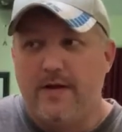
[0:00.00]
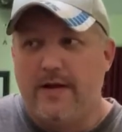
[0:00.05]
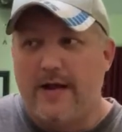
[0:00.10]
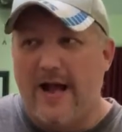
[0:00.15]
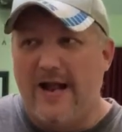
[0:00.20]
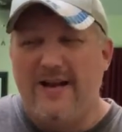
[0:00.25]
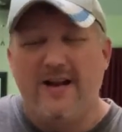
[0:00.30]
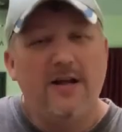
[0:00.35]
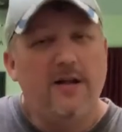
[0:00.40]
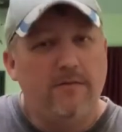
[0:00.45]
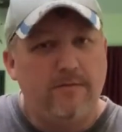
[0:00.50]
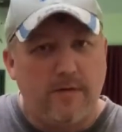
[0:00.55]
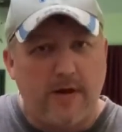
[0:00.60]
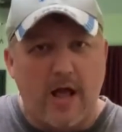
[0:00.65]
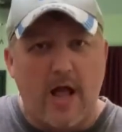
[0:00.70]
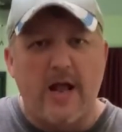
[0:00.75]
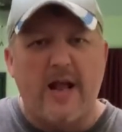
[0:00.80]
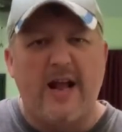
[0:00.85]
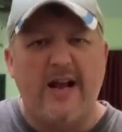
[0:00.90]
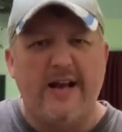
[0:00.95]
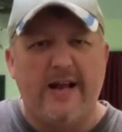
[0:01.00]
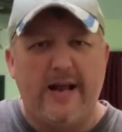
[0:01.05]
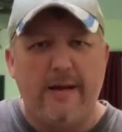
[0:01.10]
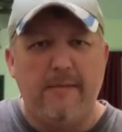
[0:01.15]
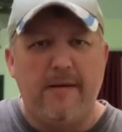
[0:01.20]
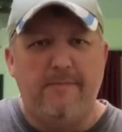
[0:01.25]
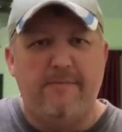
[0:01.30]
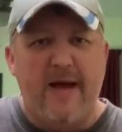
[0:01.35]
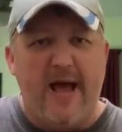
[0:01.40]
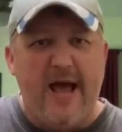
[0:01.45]
Kind of get
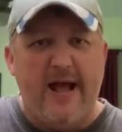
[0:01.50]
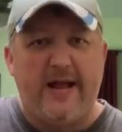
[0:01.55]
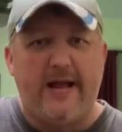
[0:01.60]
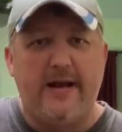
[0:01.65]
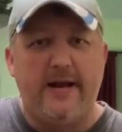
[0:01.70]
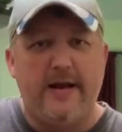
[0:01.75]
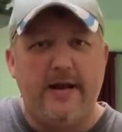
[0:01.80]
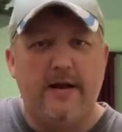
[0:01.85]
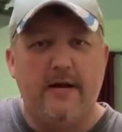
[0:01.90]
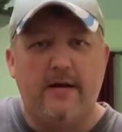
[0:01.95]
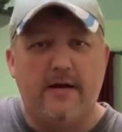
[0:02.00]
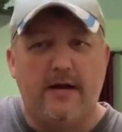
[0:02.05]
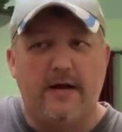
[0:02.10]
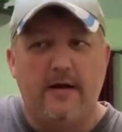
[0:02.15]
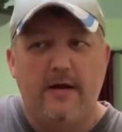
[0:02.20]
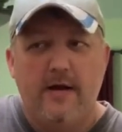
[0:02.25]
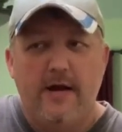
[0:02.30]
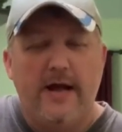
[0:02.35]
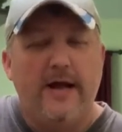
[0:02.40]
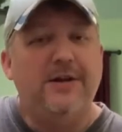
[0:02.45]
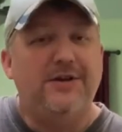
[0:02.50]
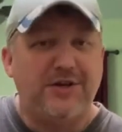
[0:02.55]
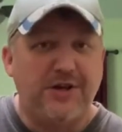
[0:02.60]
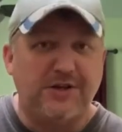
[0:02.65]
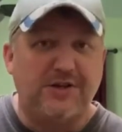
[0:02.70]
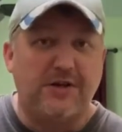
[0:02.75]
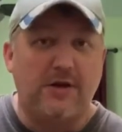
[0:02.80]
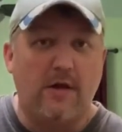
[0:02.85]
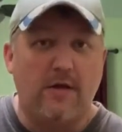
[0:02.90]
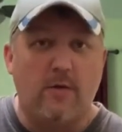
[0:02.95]
me back in here to, and
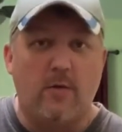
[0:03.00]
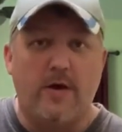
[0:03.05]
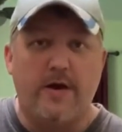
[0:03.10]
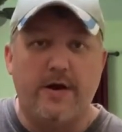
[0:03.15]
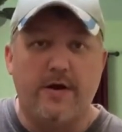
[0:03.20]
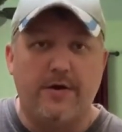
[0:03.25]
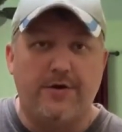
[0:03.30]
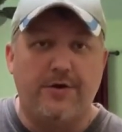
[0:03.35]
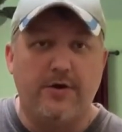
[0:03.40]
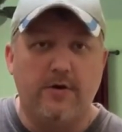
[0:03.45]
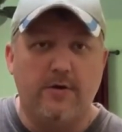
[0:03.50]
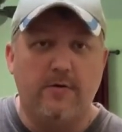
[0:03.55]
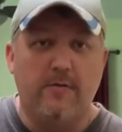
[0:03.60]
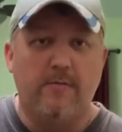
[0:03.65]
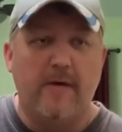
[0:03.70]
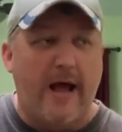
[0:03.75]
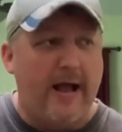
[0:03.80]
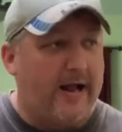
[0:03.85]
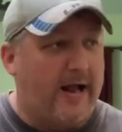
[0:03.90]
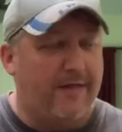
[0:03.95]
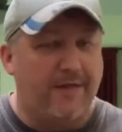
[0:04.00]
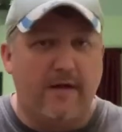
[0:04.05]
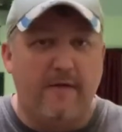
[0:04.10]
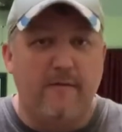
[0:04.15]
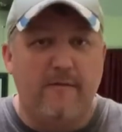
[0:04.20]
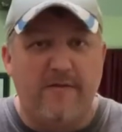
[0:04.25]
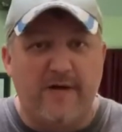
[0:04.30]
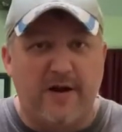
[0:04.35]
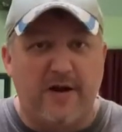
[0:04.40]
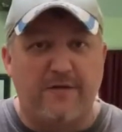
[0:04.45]
she's another one here too, back on
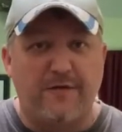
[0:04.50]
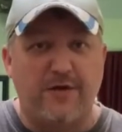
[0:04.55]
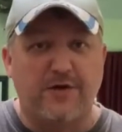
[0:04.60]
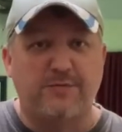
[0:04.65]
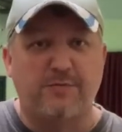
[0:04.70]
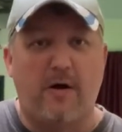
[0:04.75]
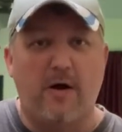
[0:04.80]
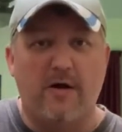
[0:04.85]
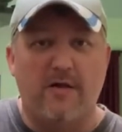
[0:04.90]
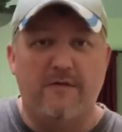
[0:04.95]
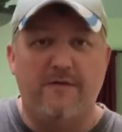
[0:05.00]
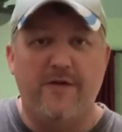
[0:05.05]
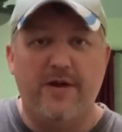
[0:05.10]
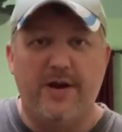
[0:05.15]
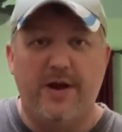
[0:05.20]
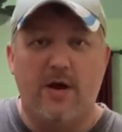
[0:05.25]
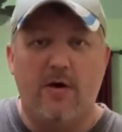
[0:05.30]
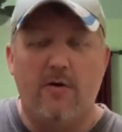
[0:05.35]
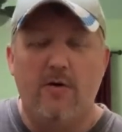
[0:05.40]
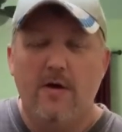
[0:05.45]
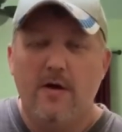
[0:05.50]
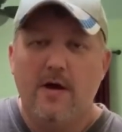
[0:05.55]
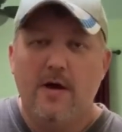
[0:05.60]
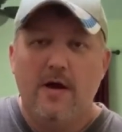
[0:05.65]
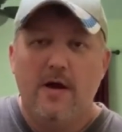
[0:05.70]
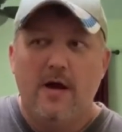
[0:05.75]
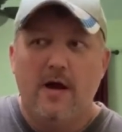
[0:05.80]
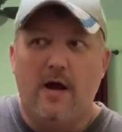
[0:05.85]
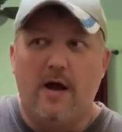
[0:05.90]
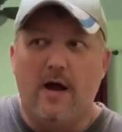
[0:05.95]
the very first part of the video,
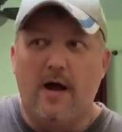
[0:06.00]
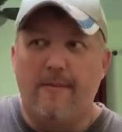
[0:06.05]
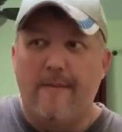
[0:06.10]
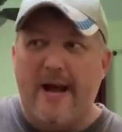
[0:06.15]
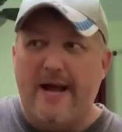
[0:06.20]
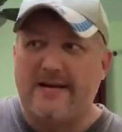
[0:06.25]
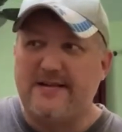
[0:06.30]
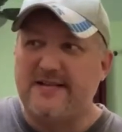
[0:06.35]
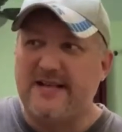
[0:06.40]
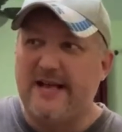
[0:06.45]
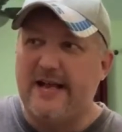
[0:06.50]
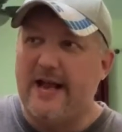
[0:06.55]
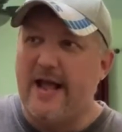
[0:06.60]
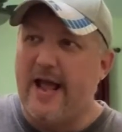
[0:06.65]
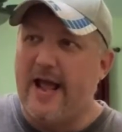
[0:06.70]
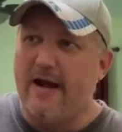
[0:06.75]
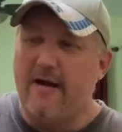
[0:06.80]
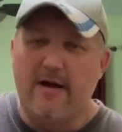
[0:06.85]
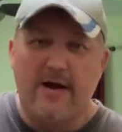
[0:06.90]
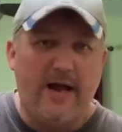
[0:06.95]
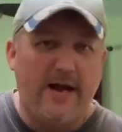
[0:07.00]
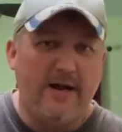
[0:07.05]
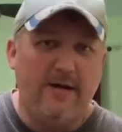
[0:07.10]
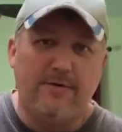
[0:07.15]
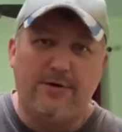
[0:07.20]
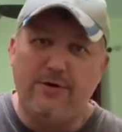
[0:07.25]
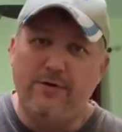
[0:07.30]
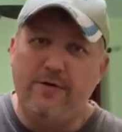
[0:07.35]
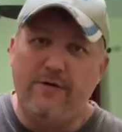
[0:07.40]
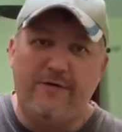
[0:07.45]
back saying, hey, or kind
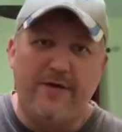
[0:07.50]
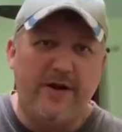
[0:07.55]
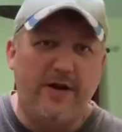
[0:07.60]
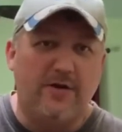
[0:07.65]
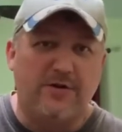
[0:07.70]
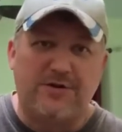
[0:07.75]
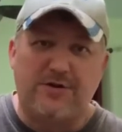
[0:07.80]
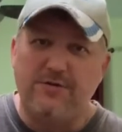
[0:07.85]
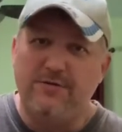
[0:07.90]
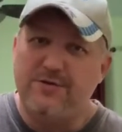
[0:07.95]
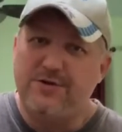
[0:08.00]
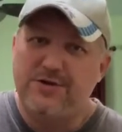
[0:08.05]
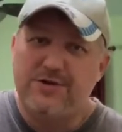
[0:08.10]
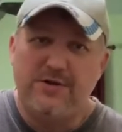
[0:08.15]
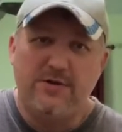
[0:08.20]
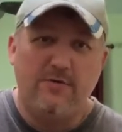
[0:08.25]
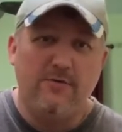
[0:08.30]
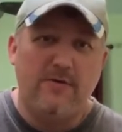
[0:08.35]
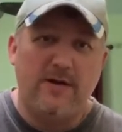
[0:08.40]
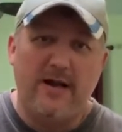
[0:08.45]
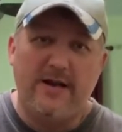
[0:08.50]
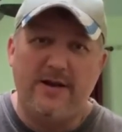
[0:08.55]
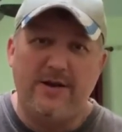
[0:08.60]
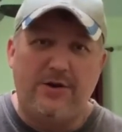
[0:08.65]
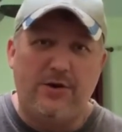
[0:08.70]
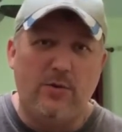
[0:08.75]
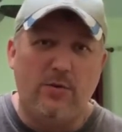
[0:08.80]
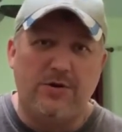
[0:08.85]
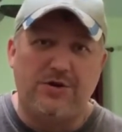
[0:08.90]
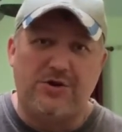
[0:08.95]
of do the videos, just to go kind of
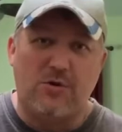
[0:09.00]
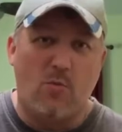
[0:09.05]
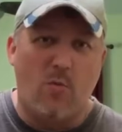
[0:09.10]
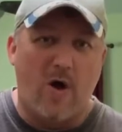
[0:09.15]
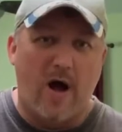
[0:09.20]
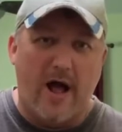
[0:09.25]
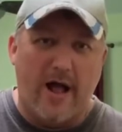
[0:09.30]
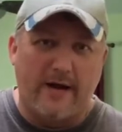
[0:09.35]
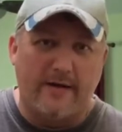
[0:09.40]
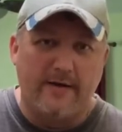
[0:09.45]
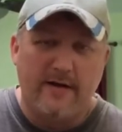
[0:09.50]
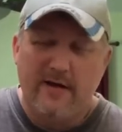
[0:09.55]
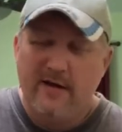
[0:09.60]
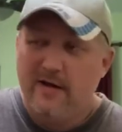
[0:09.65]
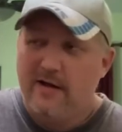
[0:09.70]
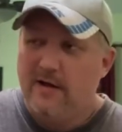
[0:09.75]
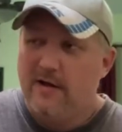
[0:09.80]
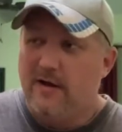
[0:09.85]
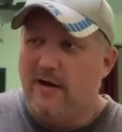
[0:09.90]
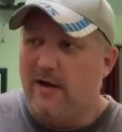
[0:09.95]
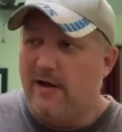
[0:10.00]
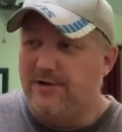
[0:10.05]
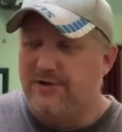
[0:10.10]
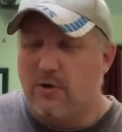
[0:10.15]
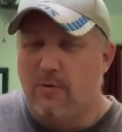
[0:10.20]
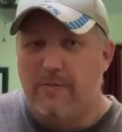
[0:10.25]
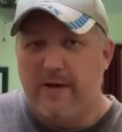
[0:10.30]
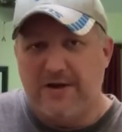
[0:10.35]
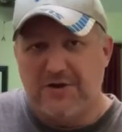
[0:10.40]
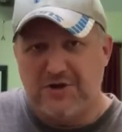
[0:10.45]
do what you want.
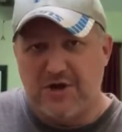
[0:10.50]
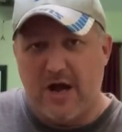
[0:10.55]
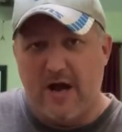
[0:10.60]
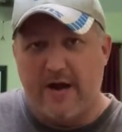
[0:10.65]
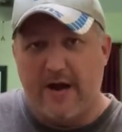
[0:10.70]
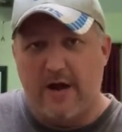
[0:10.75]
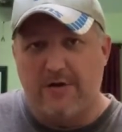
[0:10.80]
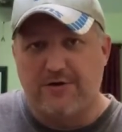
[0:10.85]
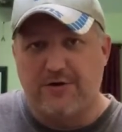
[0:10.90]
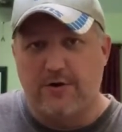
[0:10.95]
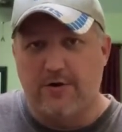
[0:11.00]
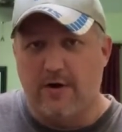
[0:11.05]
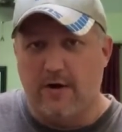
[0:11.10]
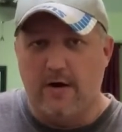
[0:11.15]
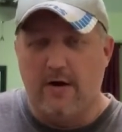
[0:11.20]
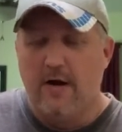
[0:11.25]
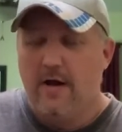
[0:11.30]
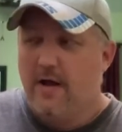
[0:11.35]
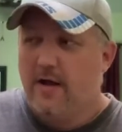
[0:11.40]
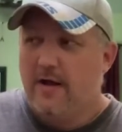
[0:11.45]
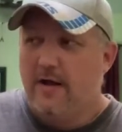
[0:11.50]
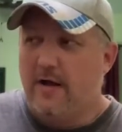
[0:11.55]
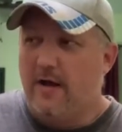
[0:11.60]
So big shout out to her.